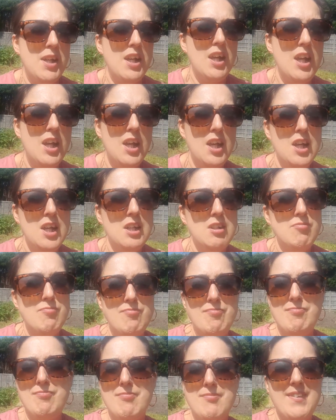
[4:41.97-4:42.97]

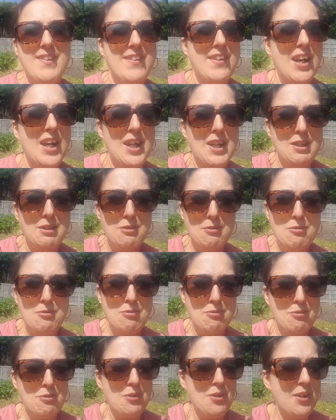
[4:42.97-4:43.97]
Um, so
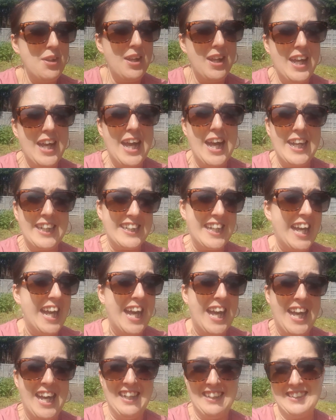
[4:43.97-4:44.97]
I
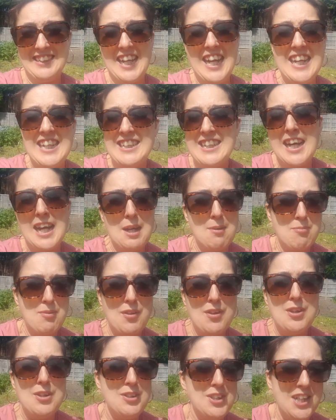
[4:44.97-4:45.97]
again,
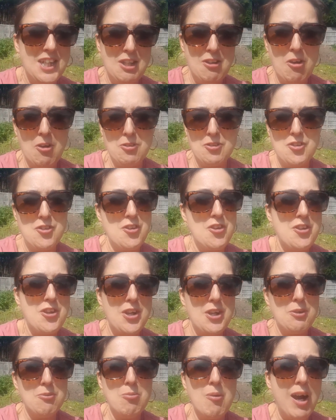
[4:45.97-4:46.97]
absolutely lots to
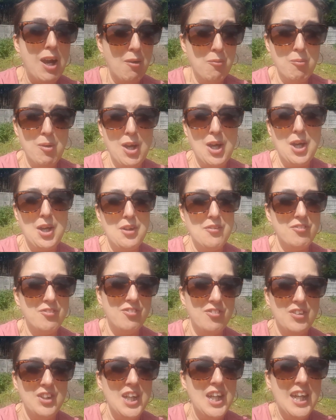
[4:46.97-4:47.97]
do, well worth
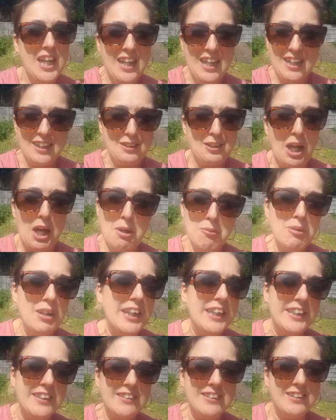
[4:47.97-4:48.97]

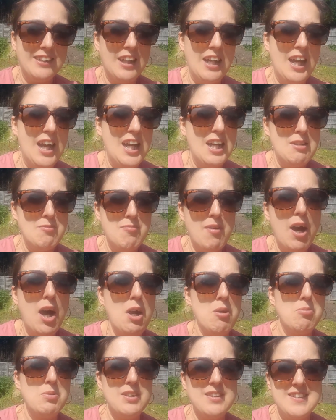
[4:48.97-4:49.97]
going, um,
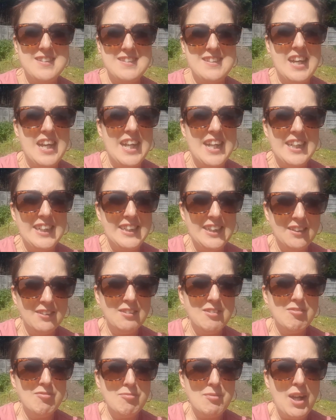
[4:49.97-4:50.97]
I would say.
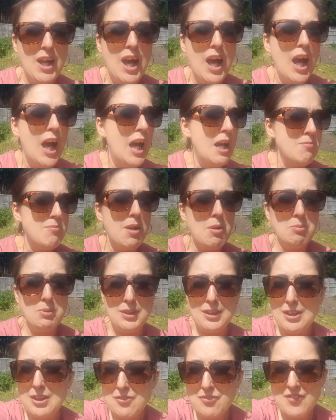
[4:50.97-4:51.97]
Um, I
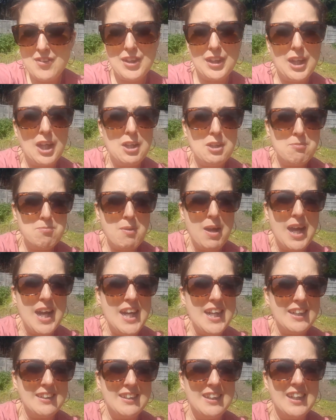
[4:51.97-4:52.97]
would love to go
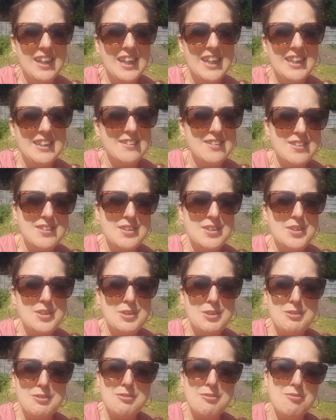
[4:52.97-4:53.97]
back uh,
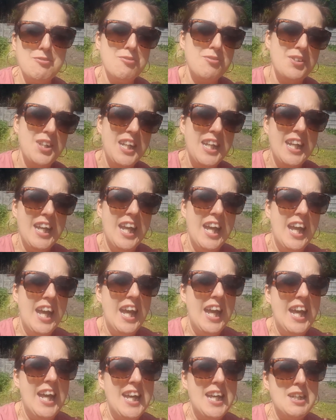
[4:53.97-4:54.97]
to
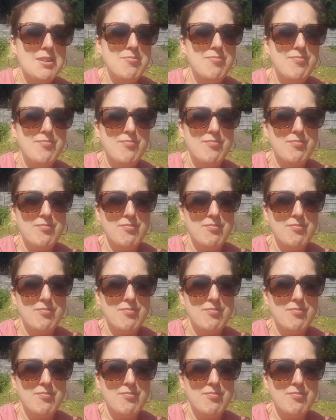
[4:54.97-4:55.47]
um,